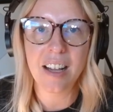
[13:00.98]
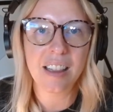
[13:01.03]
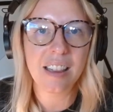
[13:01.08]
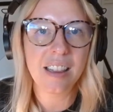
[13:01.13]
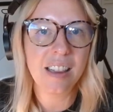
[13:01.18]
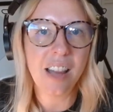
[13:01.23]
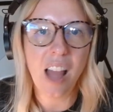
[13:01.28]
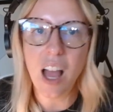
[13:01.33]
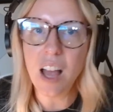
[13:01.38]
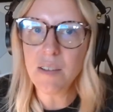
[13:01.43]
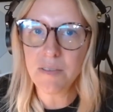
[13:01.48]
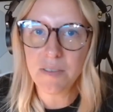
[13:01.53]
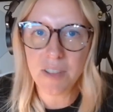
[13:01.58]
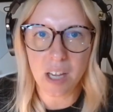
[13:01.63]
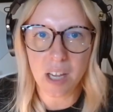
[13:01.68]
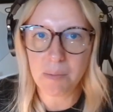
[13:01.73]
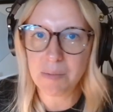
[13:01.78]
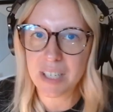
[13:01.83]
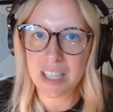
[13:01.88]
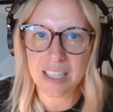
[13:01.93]
love
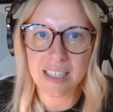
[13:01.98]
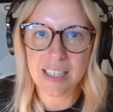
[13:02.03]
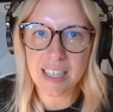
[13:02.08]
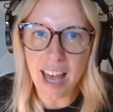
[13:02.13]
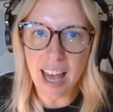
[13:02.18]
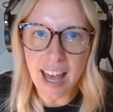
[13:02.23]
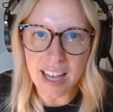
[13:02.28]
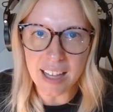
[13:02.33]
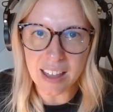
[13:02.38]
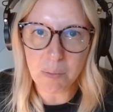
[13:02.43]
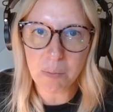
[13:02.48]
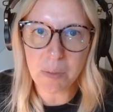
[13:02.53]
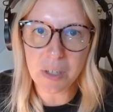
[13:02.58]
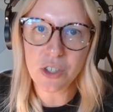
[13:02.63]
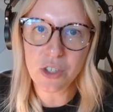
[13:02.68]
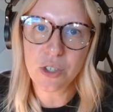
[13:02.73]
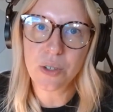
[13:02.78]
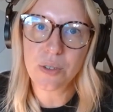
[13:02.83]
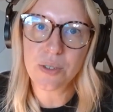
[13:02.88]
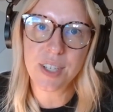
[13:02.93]
them to death, but
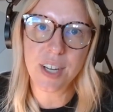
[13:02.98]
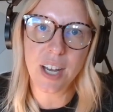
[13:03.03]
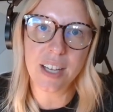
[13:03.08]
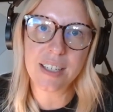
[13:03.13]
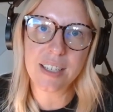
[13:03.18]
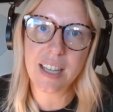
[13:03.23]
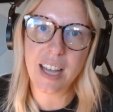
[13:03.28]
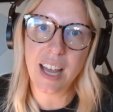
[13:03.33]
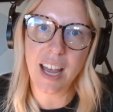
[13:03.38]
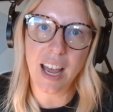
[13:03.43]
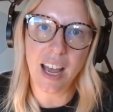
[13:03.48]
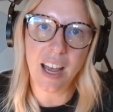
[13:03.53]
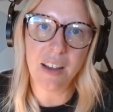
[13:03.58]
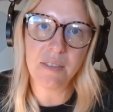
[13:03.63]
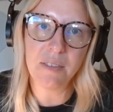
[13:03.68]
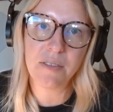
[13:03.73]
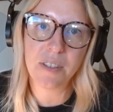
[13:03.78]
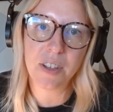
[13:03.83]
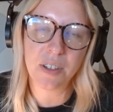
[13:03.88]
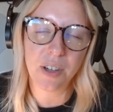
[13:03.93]
choose not to
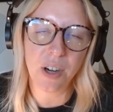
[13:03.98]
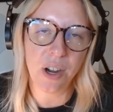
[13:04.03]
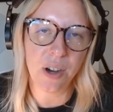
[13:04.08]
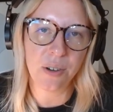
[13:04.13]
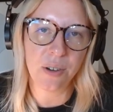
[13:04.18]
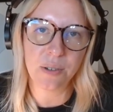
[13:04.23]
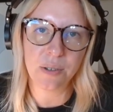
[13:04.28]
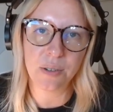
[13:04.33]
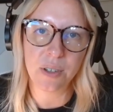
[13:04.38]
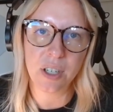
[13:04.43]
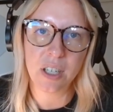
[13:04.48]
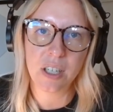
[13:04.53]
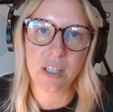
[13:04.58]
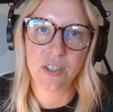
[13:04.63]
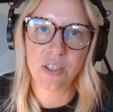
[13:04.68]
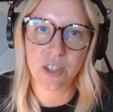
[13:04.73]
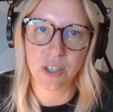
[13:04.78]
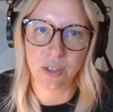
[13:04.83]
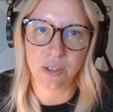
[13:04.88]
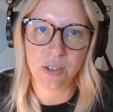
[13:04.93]
have their own
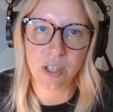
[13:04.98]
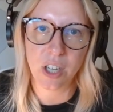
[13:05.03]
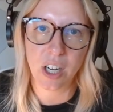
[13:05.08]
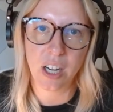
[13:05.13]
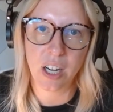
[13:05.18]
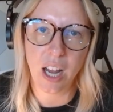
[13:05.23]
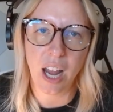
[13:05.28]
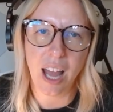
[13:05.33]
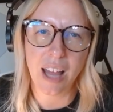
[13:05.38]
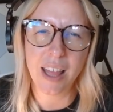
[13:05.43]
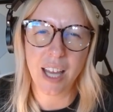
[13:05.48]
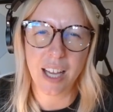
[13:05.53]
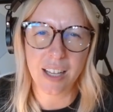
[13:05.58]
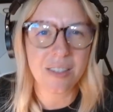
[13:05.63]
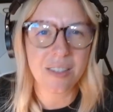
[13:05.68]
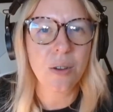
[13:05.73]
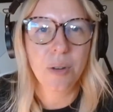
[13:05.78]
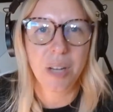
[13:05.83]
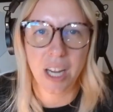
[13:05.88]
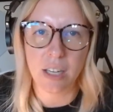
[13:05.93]
children. And
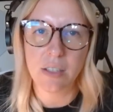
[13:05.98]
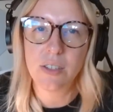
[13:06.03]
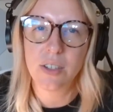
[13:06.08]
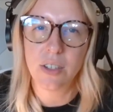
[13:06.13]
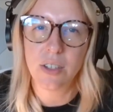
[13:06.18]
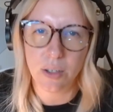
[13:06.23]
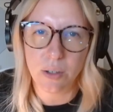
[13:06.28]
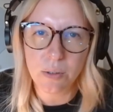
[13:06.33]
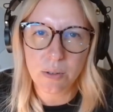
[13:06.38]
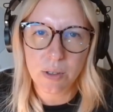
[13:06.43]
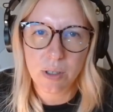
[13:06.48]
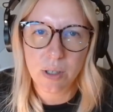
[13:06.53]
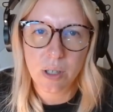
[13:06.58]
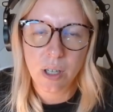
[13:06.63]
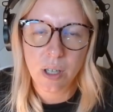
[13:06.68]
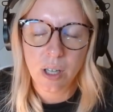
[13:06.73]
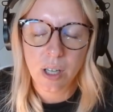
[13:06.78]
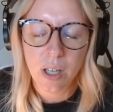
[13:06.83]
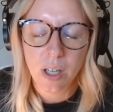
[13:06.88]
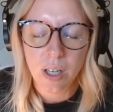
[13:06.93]
that's okay too.
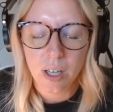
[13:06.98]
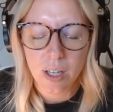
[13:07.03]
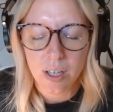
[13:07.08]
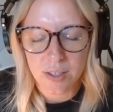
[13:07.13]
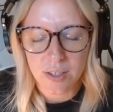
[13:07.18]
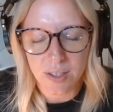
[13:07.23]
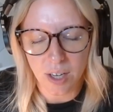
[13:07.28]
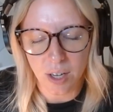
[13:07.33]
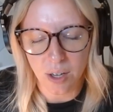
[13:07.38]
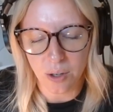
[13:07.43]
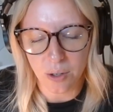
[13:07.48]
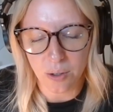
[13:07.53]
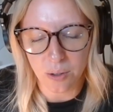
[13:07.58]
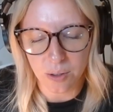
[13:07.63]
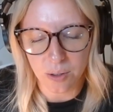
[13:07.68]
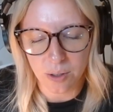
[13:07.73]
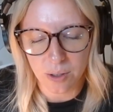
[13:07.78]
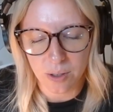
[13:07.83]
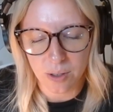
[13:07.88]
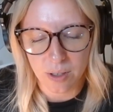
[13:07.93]

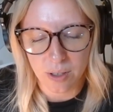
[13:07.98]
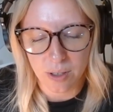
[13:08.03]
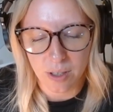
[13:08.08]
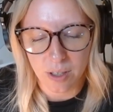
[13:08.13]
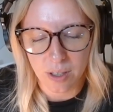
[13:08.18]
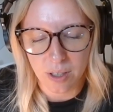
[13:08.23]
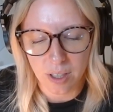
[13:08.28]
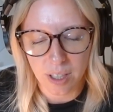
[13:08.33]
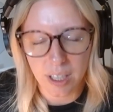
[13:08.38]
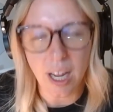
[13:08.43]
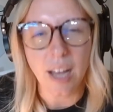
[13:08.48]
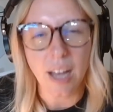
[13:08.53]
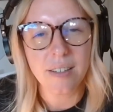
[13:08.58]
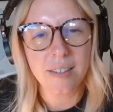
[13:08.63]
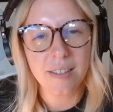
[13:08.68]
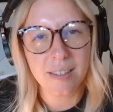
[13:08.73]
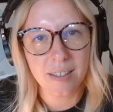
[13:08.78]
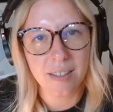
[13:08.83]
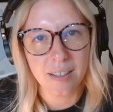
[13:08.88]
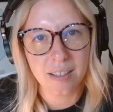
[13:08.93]
So
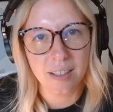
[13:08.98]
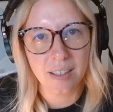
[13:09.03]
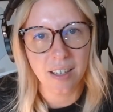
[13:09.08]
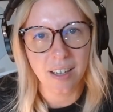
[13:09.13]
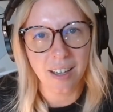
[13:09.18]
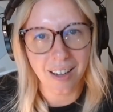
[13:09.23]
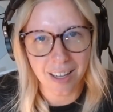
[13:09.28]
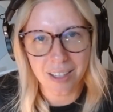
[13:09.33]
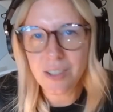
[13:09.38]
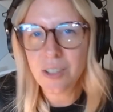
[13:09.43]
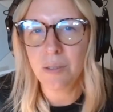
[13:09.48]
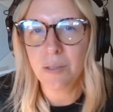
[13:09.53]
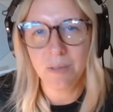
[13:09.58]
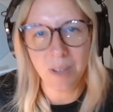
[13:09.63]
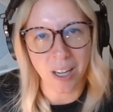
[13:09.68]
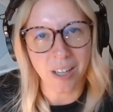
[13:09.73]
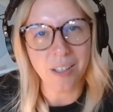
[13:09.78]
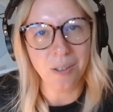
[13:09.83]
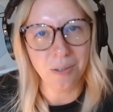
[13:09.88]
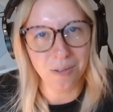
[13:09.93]
yes, I do
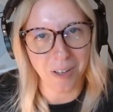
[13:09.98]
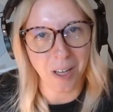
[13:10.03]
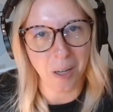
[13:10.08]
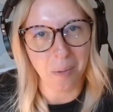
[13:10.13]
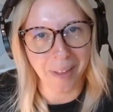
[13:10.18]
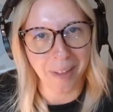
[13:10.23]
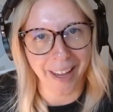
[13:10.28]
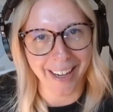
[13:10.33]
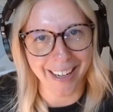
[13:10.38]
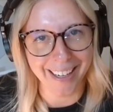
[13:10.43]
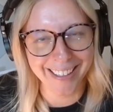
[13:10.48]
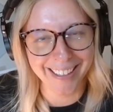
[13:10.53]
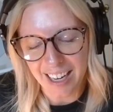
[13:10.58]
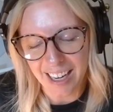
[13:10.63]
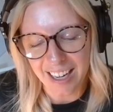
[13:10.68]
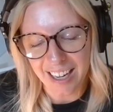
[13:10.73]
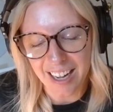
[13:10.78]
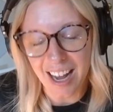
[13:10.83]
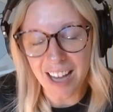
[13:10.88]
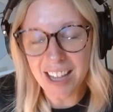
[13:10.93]
value family.
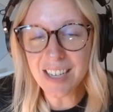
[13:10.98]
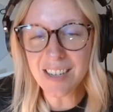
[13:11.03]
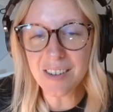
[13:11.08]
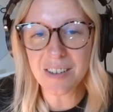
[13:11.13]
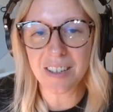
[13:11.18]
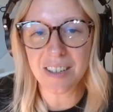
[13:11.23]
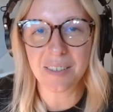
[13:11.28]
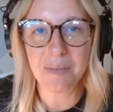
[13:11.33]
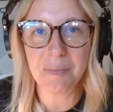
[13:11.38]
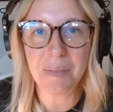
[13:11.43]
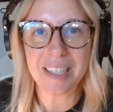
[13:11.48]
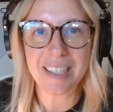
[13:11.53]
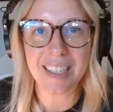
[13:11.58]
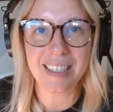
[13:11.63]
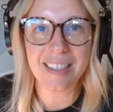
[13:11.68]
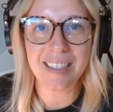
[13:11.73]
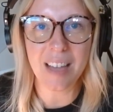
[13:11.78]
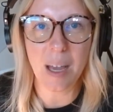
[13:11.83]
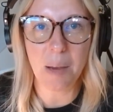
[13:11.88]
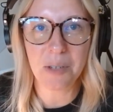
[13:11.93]
Another
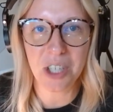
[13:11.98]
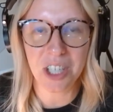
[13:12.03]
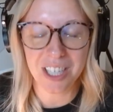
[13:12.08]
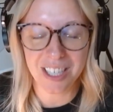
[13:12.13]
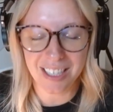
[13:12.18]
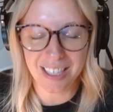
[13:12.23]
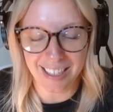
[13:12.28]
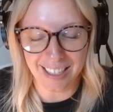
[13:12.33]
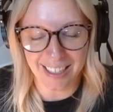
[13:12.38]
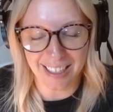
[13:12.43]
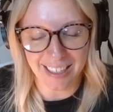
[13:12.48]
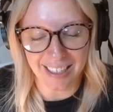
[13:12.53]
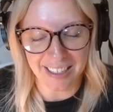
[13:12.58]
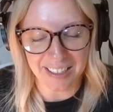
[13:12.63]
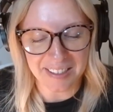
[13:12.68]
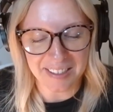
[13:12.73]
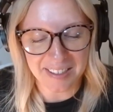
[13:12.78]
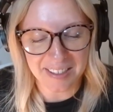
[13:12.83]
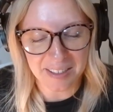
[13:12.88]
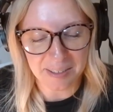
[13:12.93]
misconception
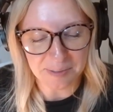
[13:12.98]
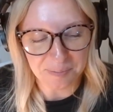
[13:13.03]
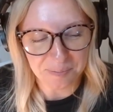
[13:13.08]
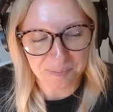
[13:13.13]
is